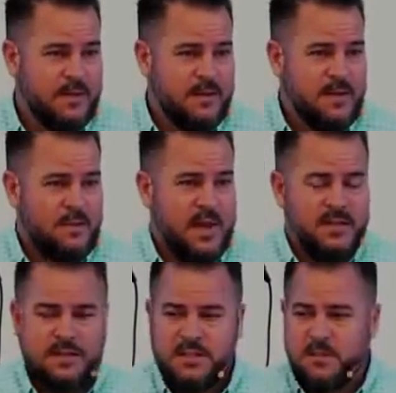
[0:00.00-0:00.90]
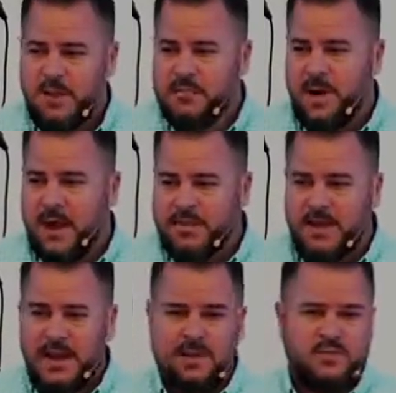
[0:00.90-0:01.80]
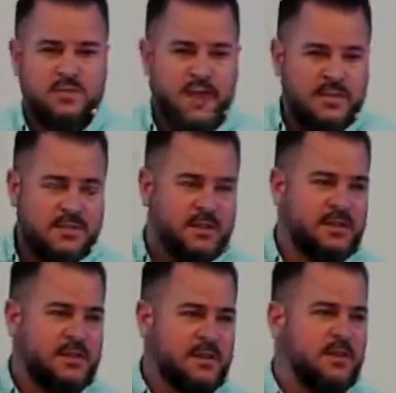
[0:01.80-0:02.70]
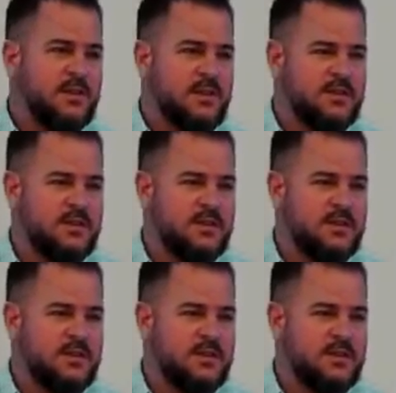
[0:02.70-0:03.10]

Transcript: In the past six months, my eyesight has drastically decreased.